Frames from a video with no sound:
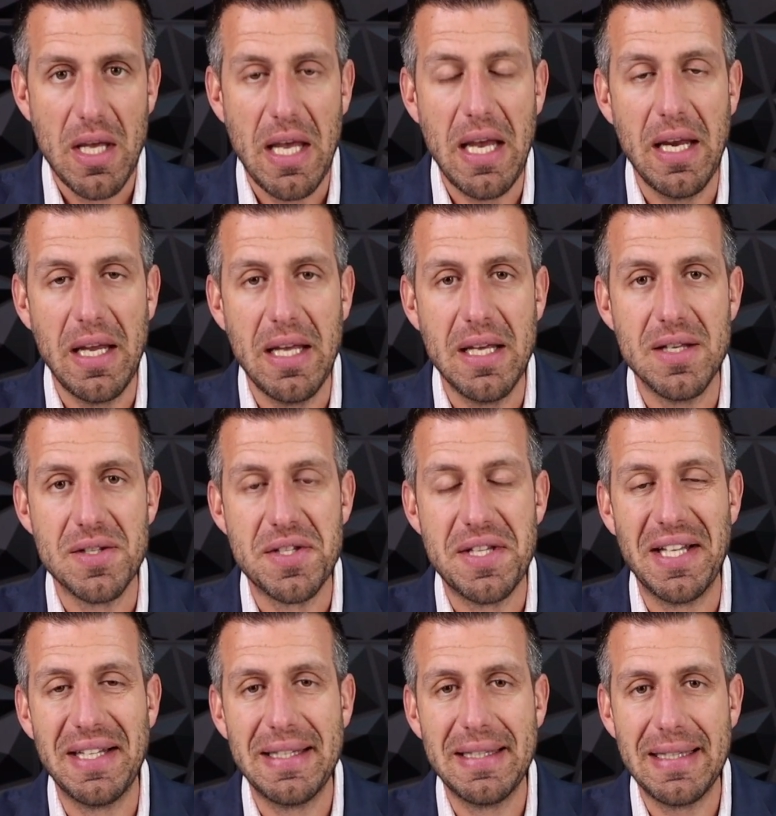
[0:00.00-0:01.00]
It is
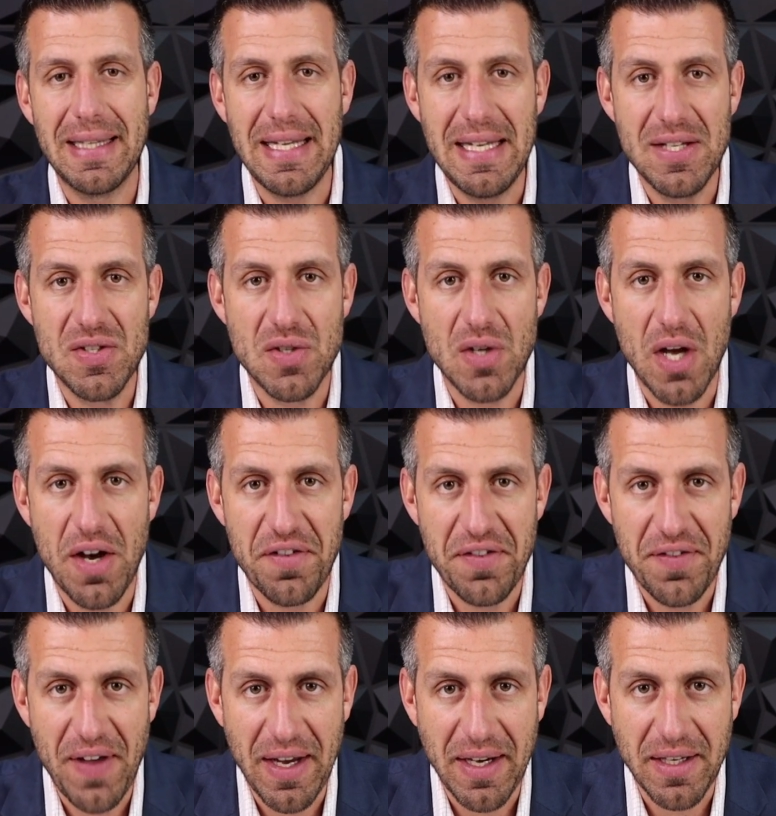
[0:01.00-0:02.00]
the least
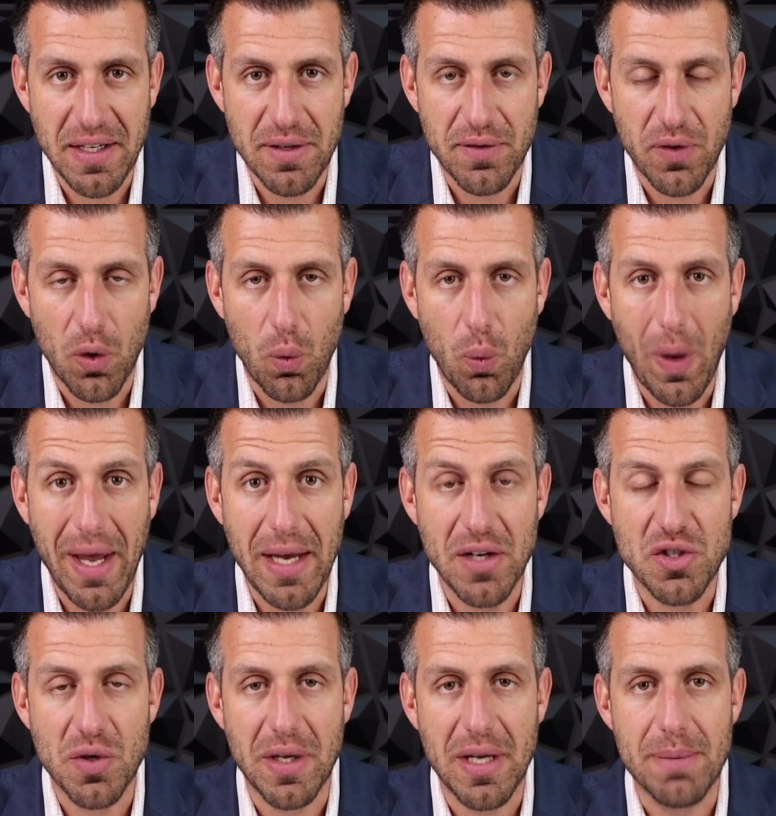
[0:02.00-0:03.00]
effective
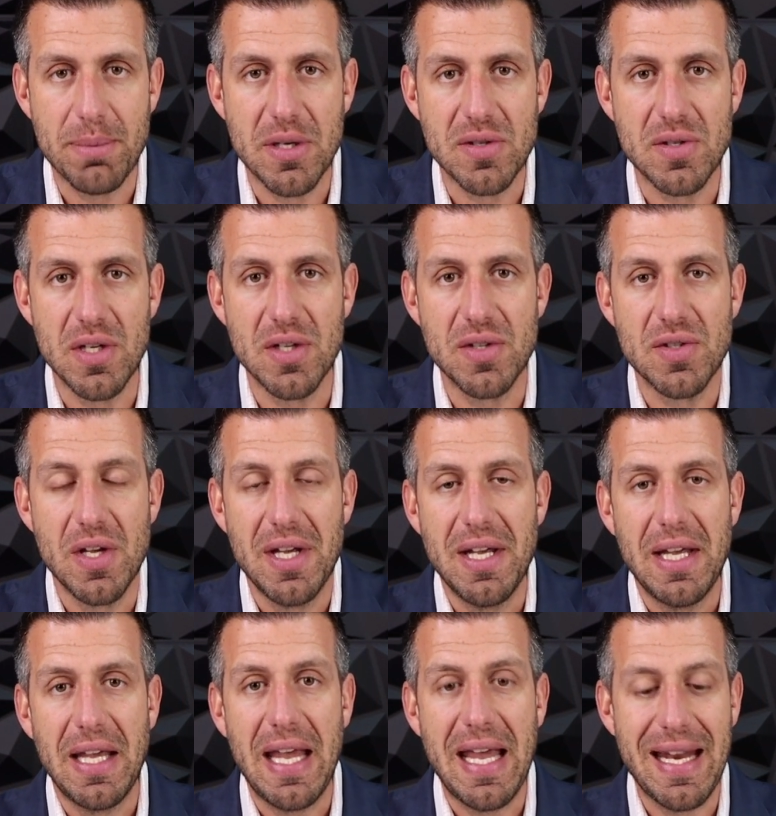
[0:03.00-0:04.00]
way to get business
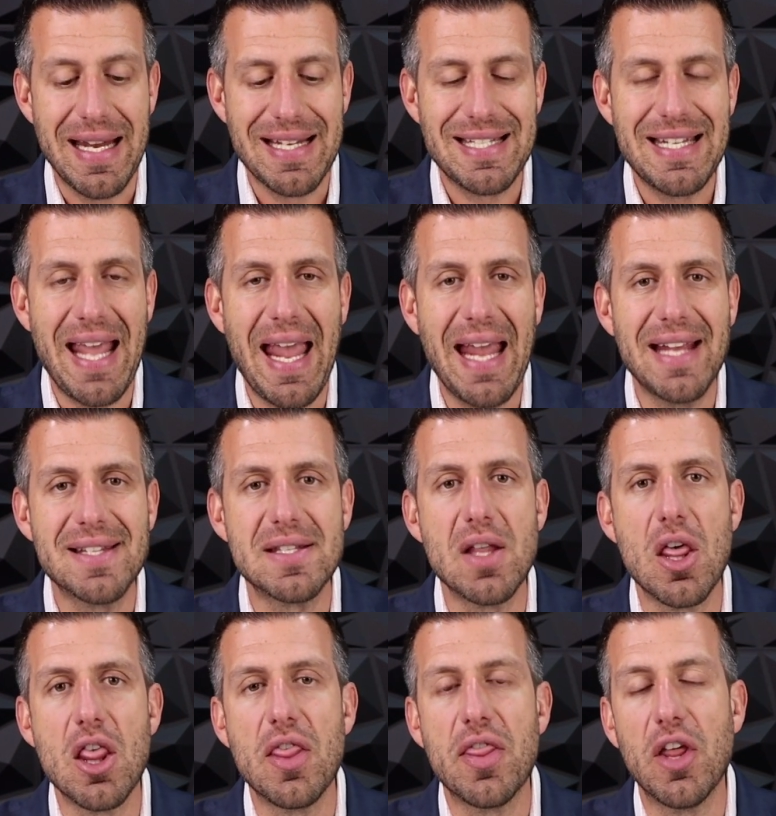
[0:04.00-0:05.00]
and it takes
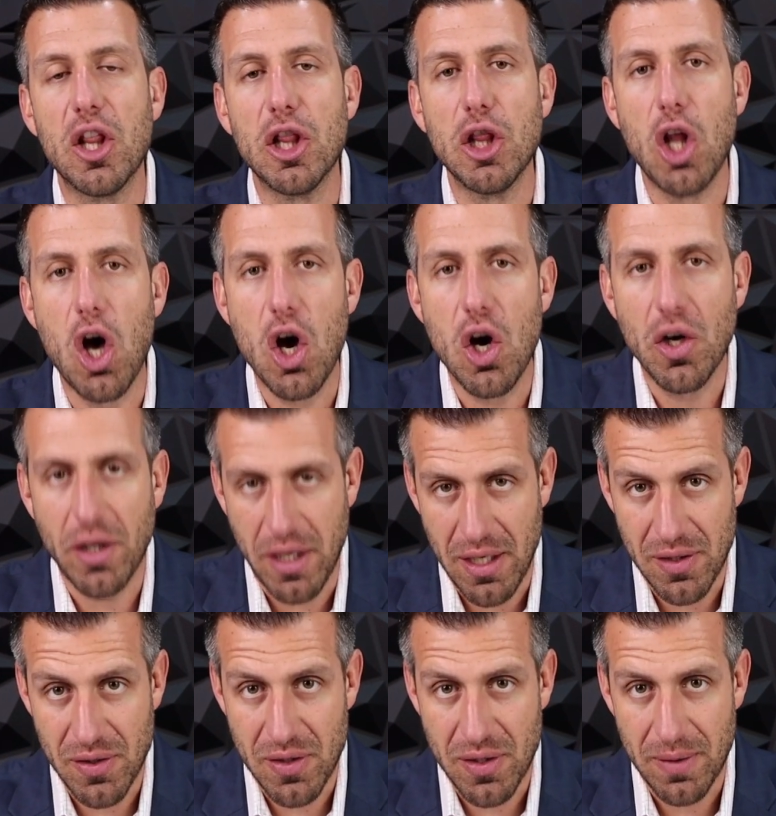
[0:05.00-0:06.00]
the
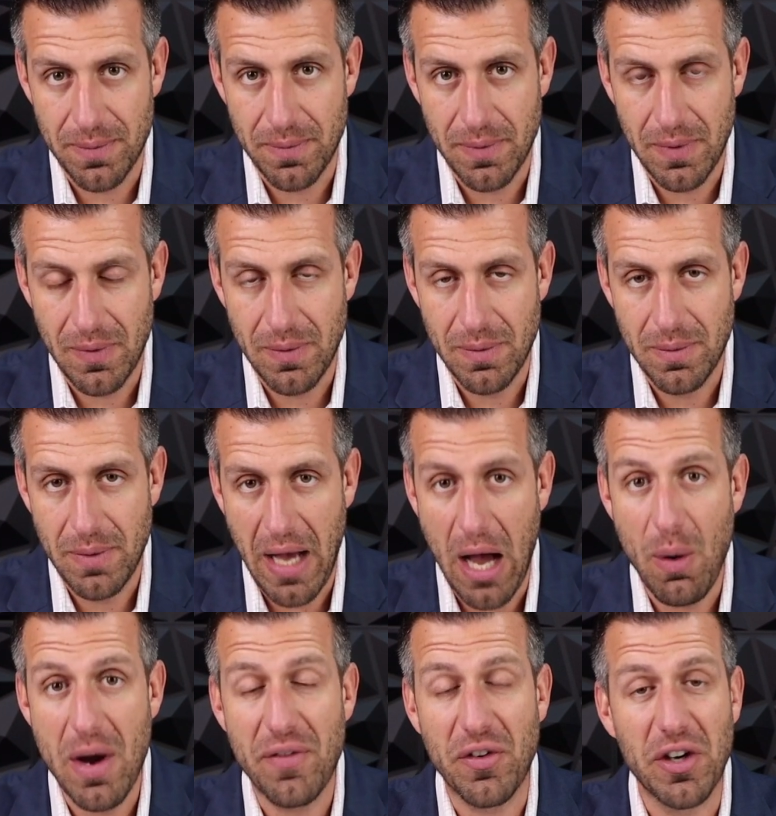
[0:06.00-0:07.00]
longest.
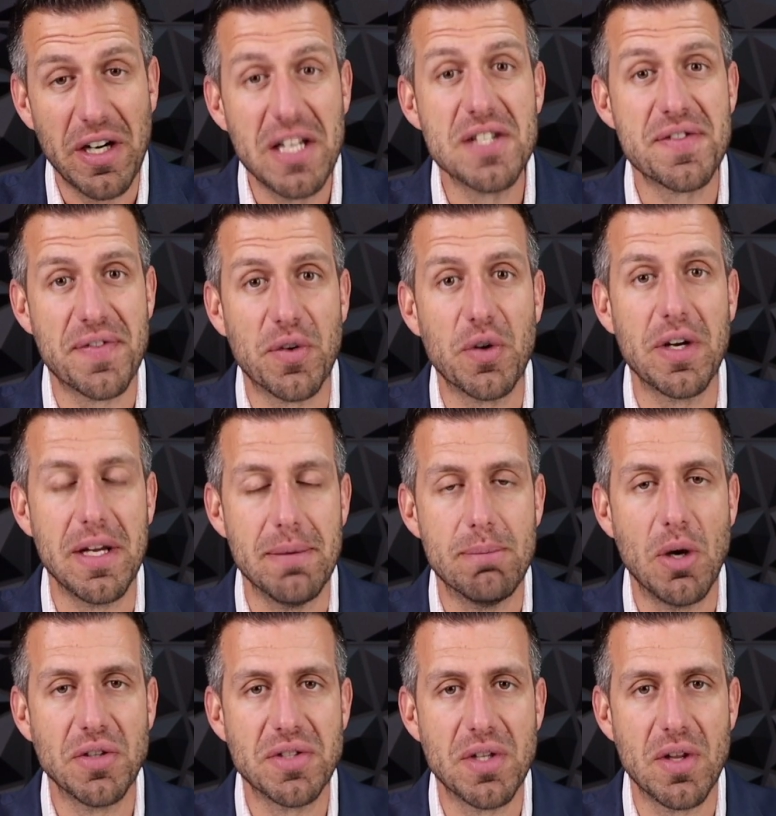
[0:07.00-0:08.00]
However, it is free.
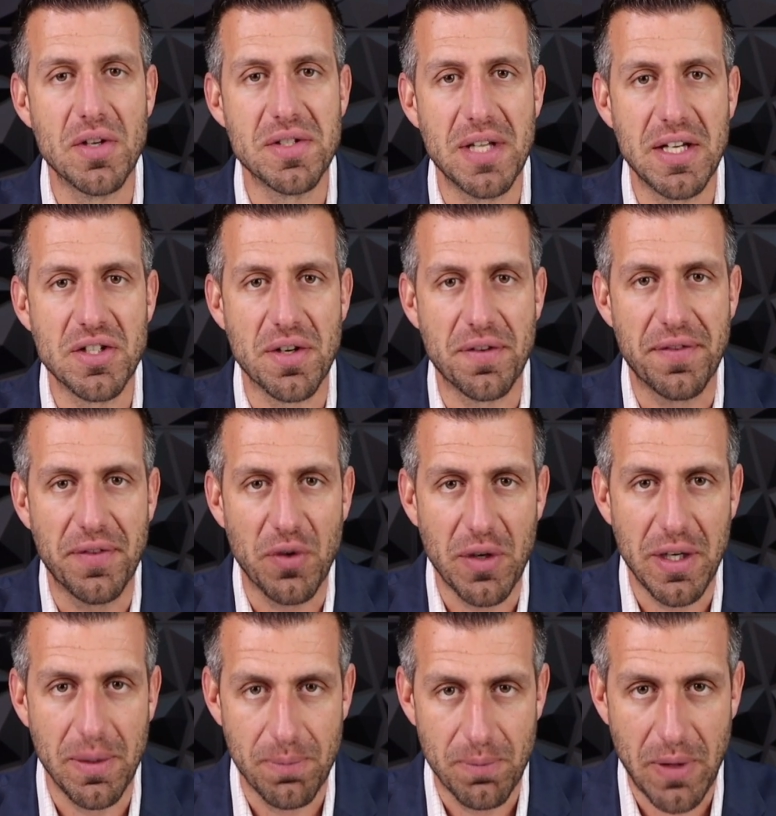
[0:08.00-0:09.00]
Most of those things are
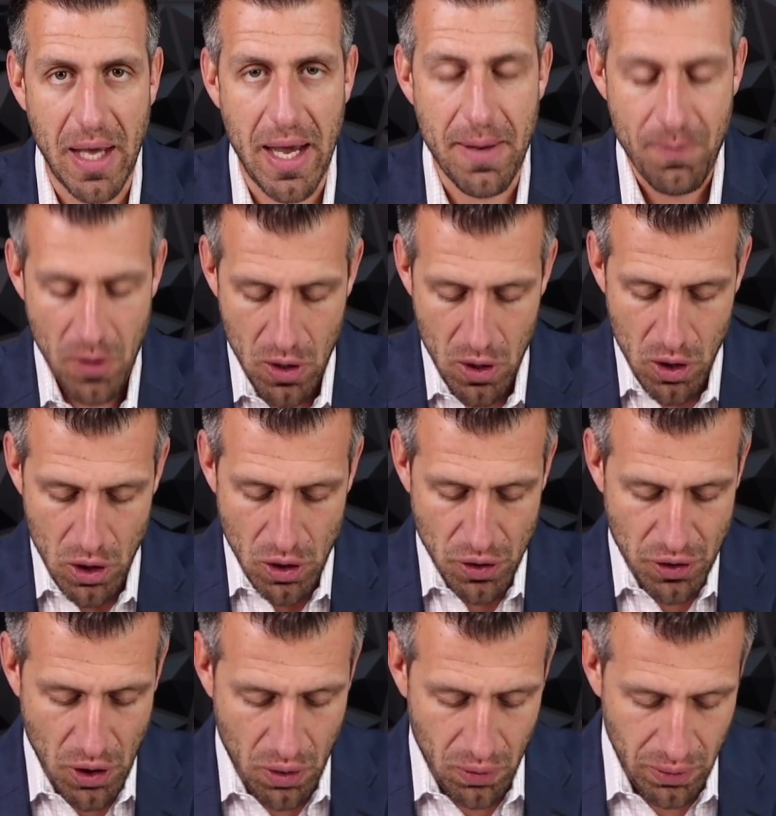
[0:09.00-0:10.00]
free, okay?
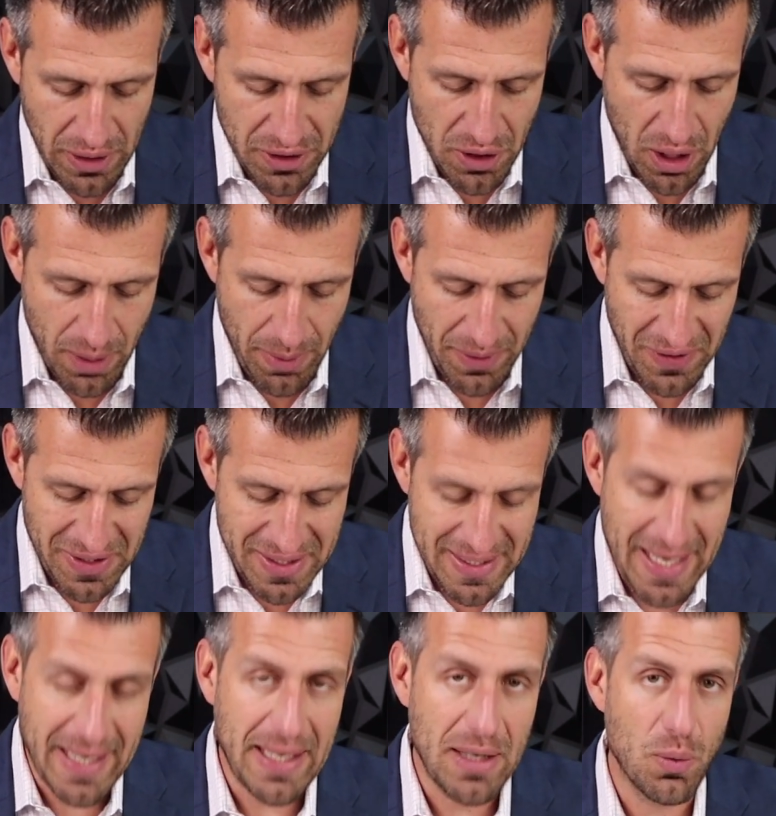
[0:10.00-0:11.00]
So let's talk about the
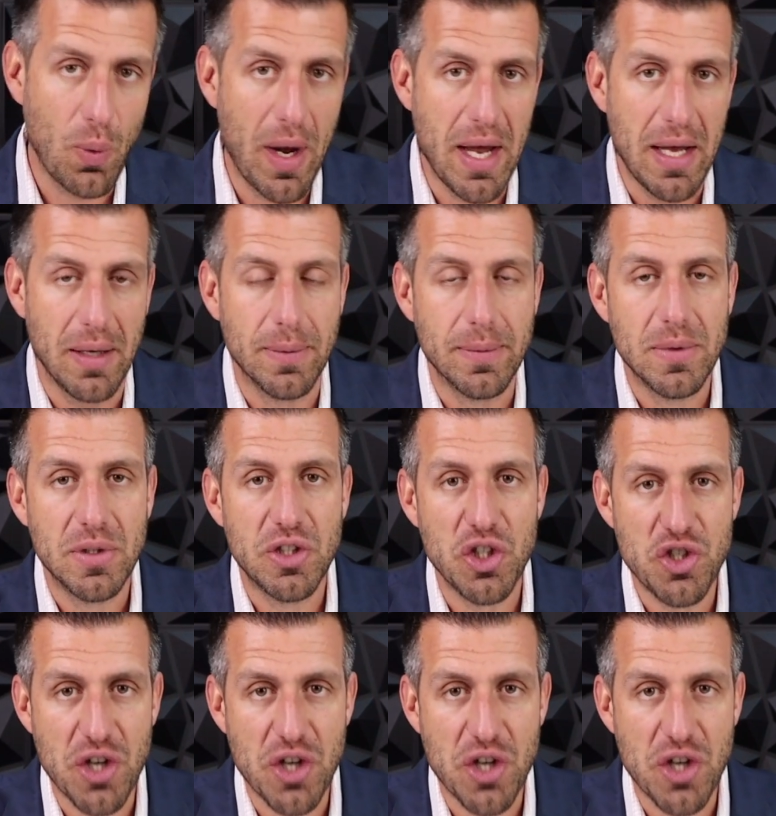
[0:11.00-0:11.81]
second way to